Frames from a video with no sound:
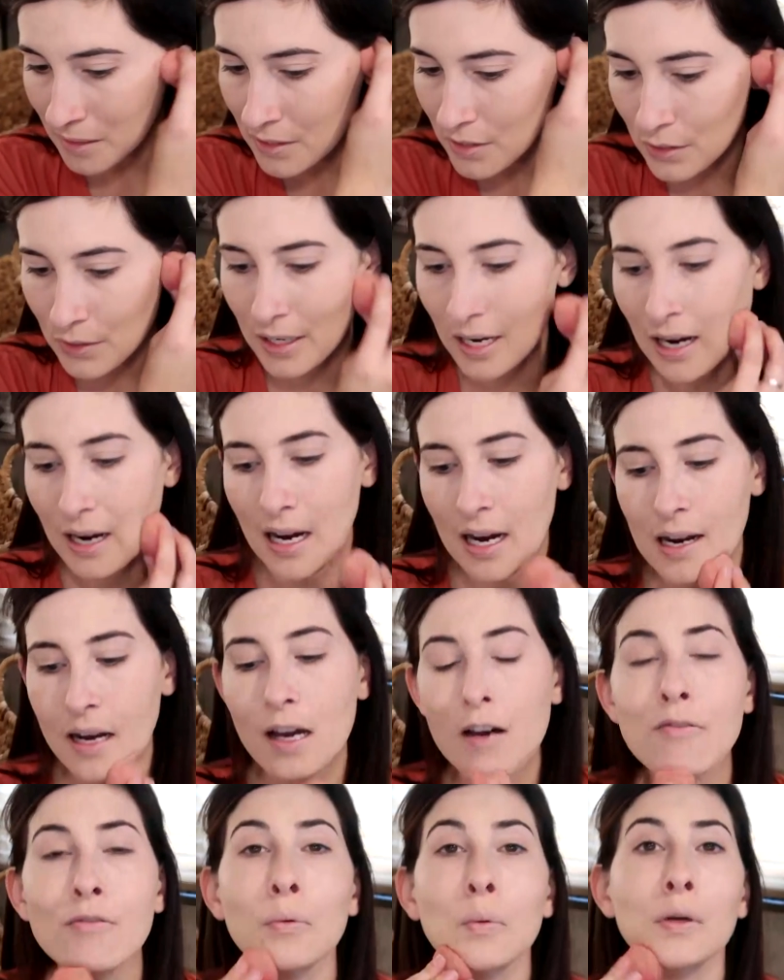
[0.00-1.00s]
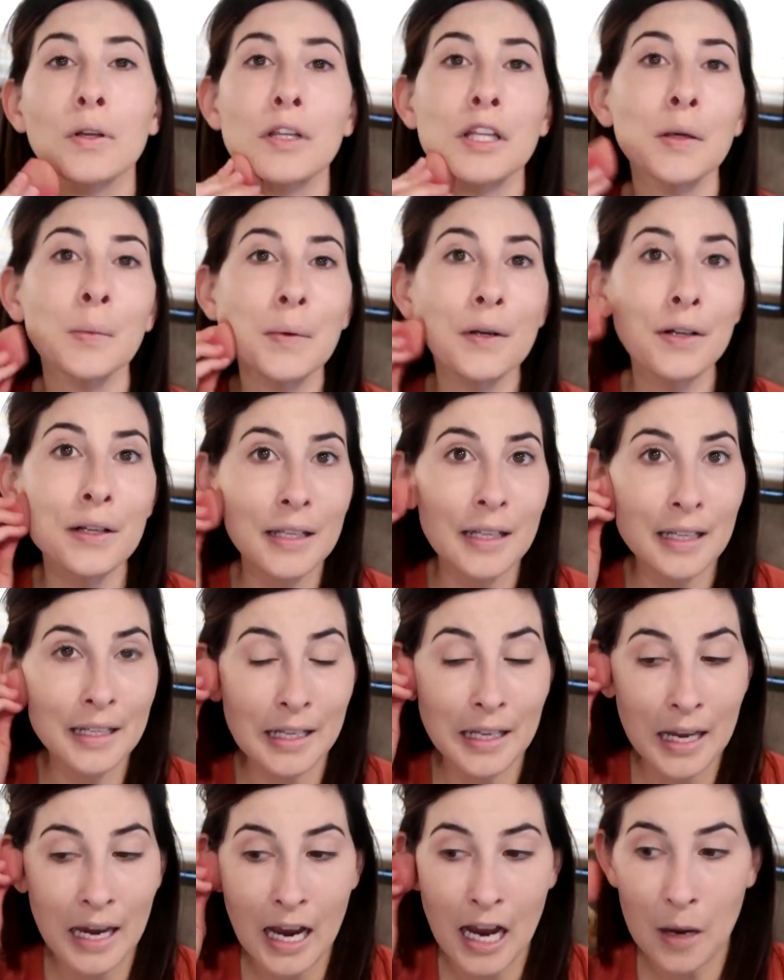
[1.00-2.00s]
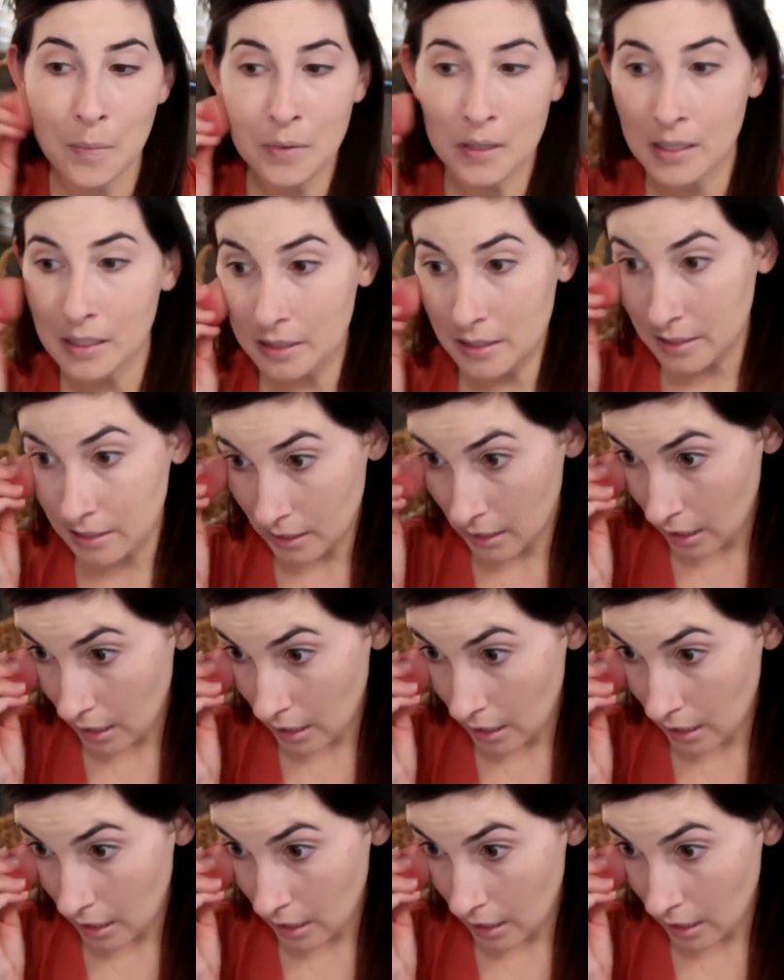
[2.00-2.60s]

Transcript: so yeah, I have really weird eating habits.